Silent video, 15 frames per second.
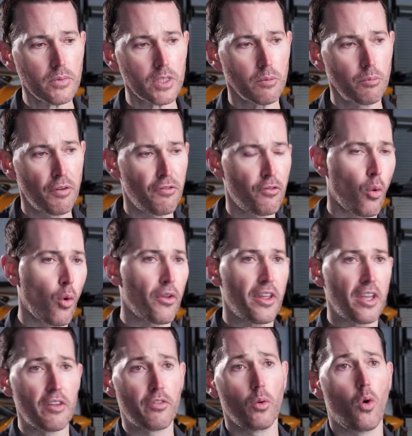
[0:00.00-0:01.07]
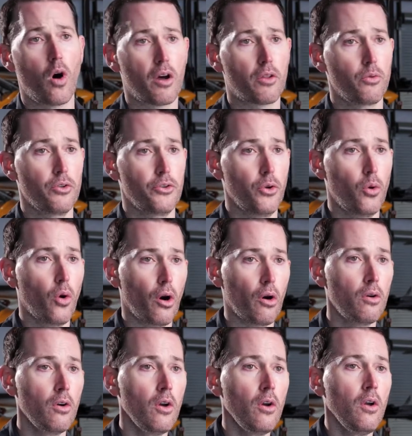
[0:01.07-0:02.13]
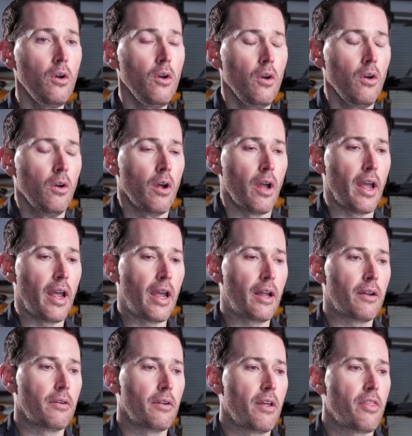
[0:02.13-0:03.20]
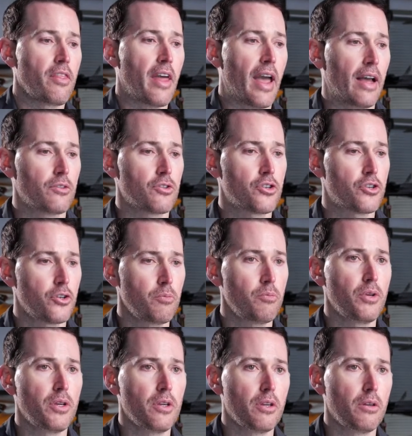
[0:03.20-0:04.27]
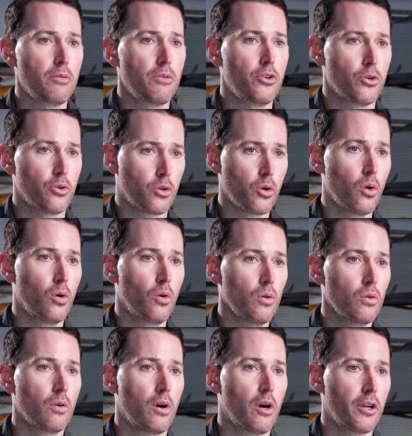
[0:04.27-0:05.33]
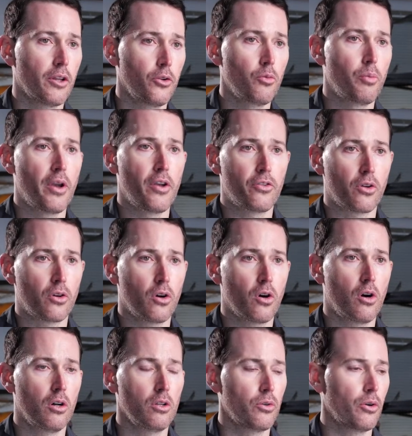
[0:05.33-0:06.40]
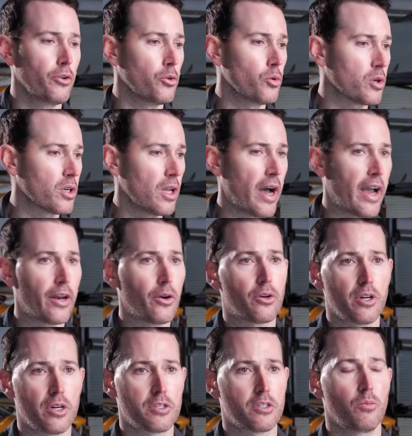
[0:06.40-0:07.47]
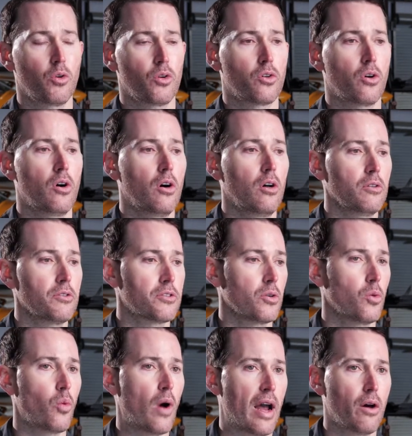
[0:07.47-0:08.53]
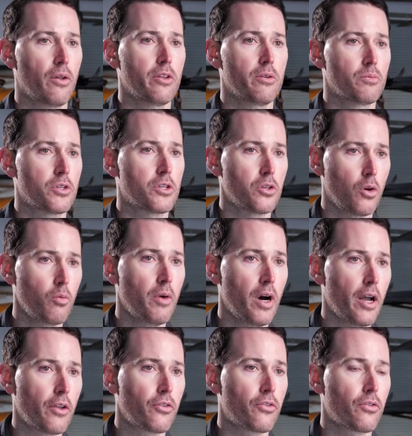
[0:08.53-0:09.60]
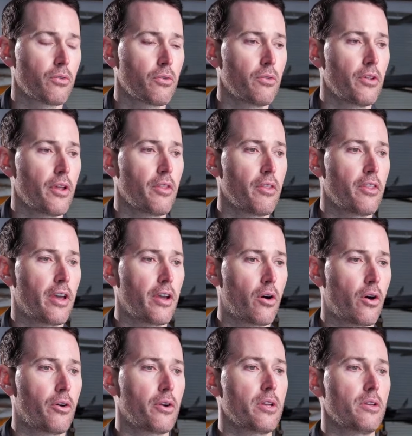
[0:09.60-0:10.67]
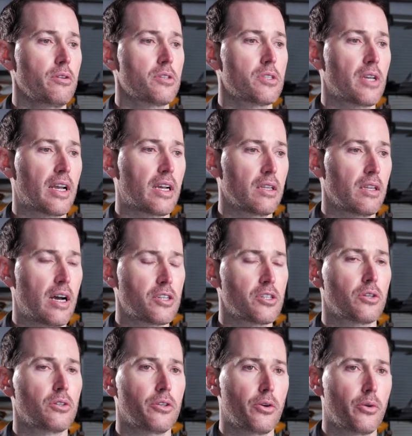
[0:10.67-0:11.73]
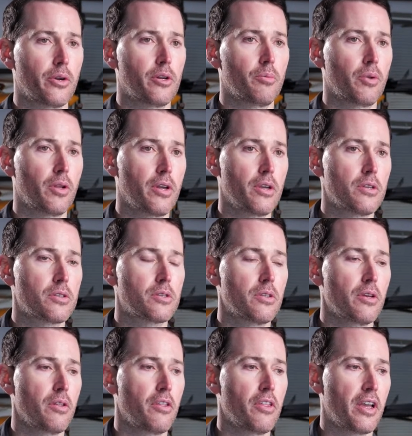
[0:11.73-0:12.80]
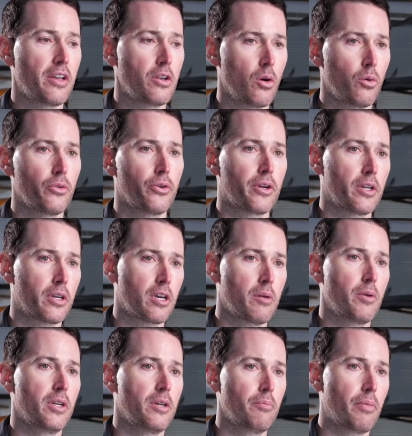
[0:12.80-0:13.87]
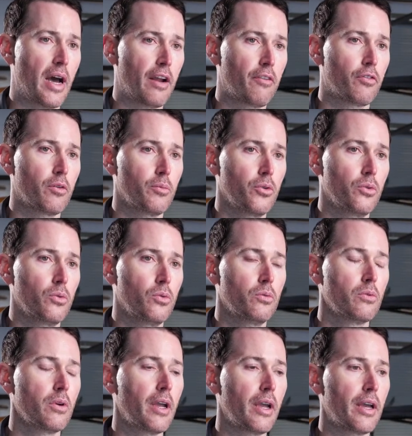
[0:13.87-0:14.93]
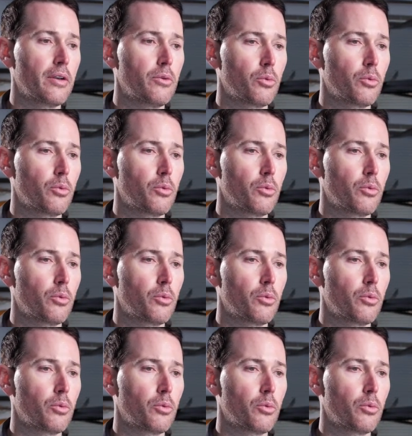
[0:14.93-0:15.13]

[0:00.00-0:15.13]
before they even walk through the door. And that should be your goal on a new patient call or a new client or customer call, is to wow them so much that they already psychologically are in a place that they know they're going to come in and buy from you and